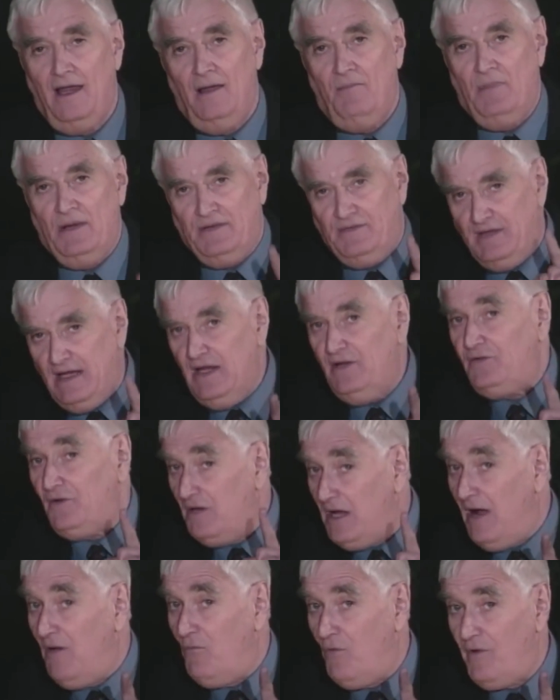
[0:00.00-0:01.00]
But these are
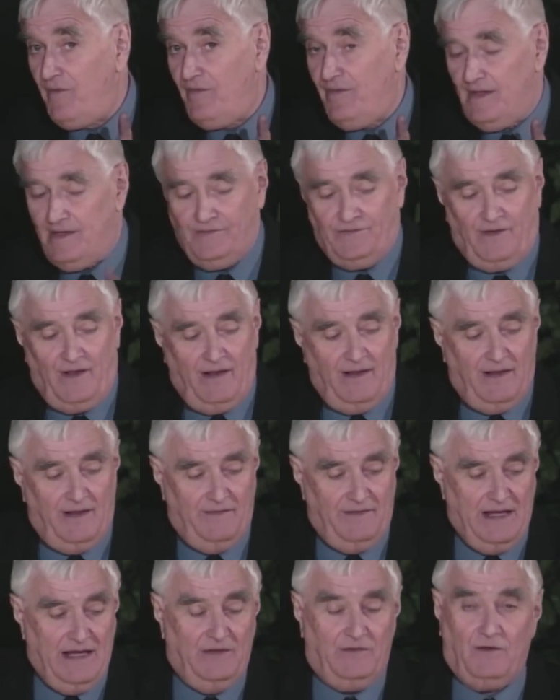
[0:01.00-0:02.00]
not worthless.
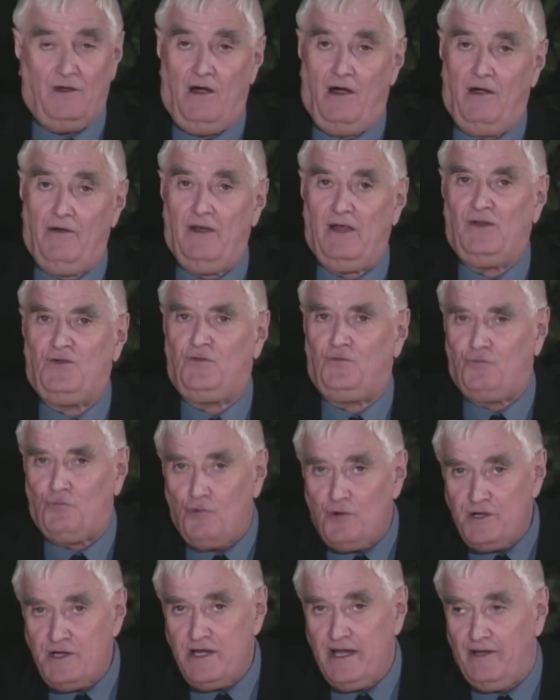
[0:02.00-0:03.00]
These are
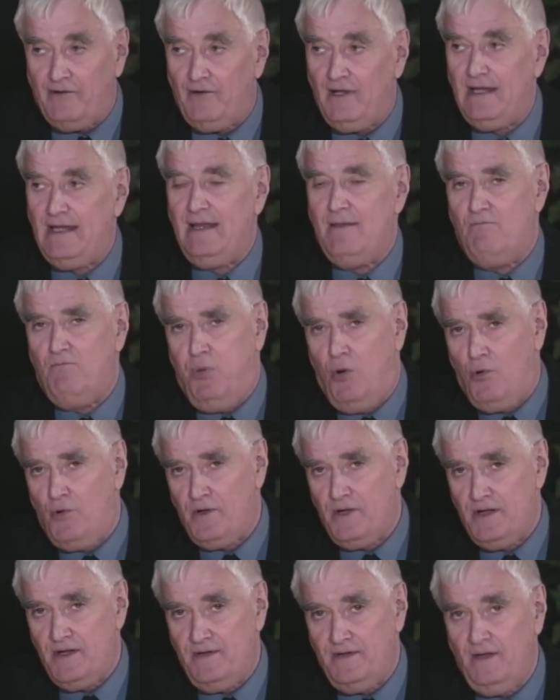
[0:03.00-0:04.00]
extraordinarily
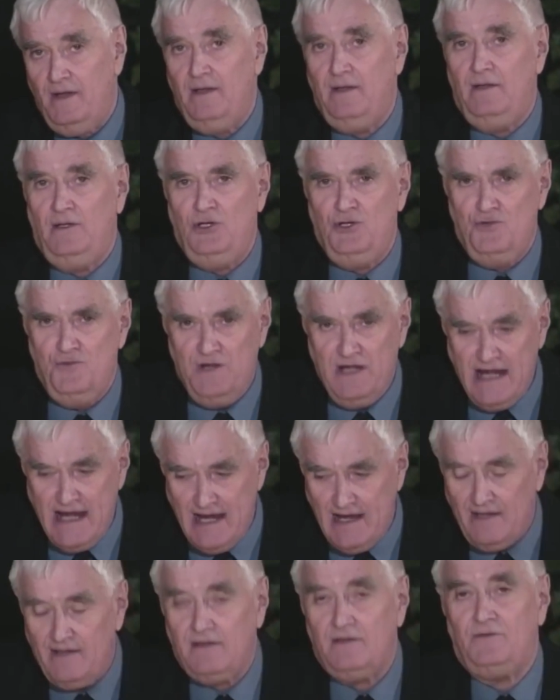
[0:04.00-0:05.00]
important,
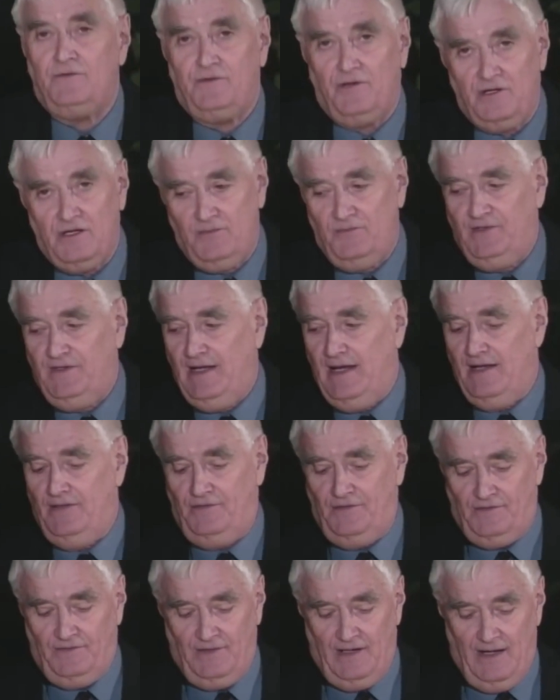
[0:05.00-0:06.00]
unique
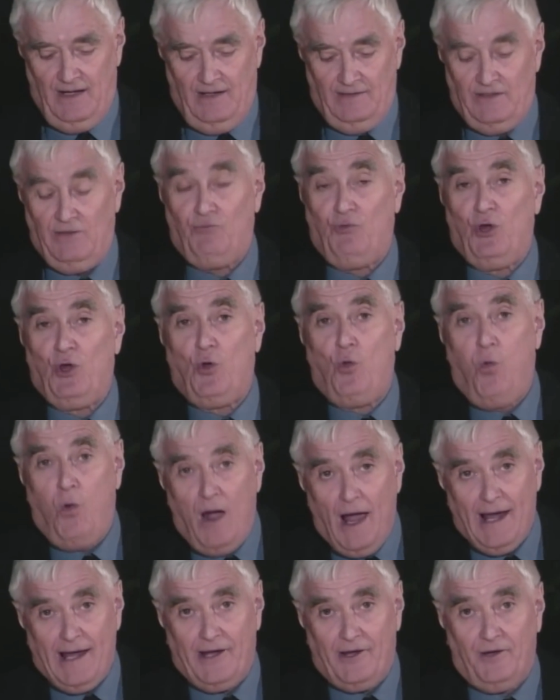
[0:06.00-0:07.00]
circumstances that
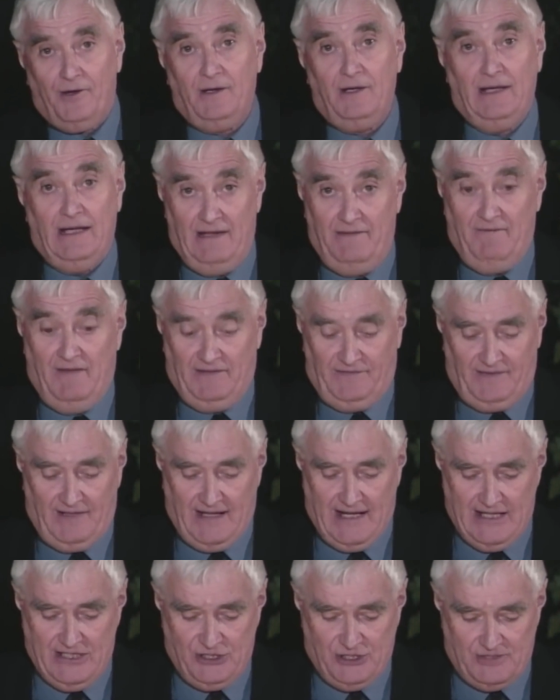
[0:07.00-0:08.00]
require
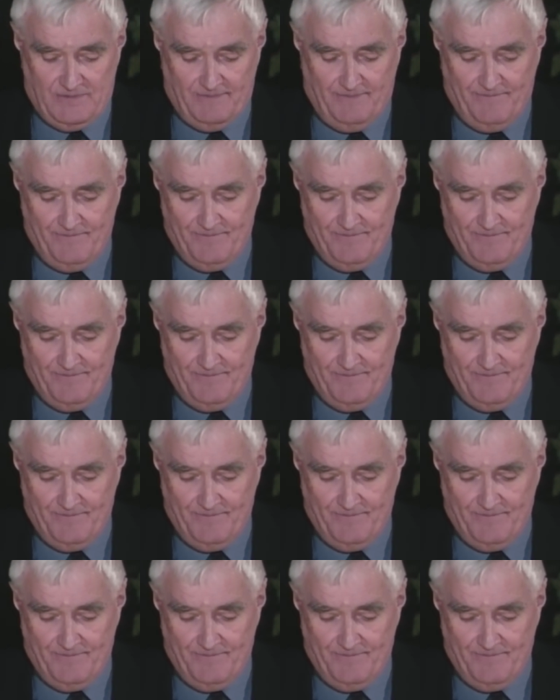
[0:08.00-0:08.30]
investigation.